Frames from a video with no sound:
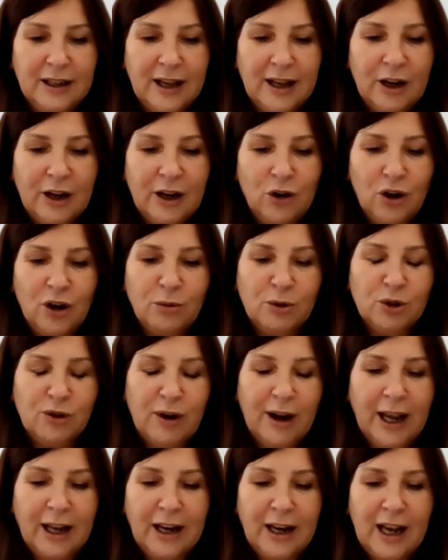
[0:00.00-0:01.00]
And Orla was
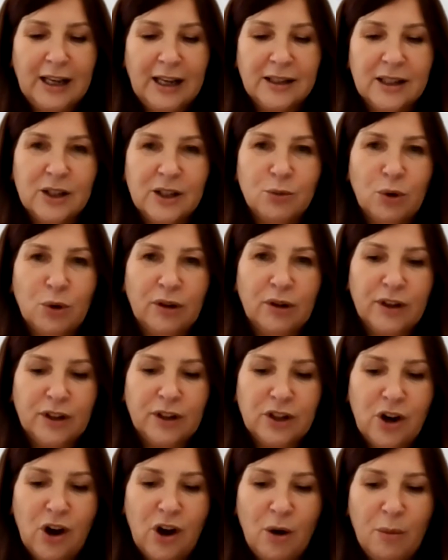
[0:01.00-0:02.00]
recognised as one of the
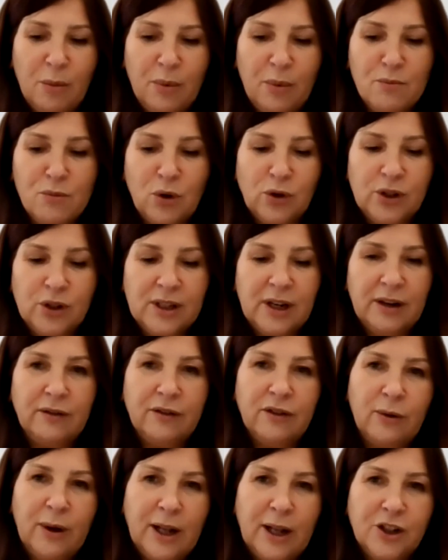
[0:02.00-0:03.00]
top most
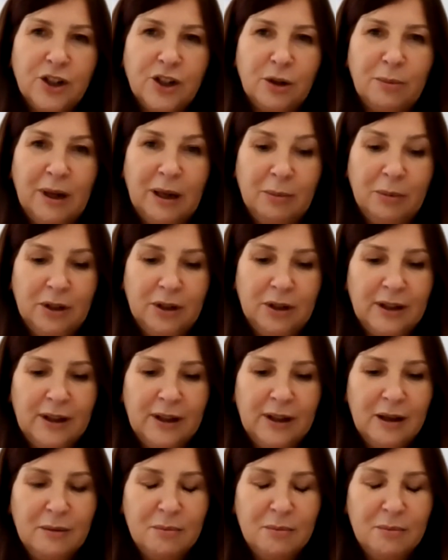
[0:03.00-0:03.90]
influential people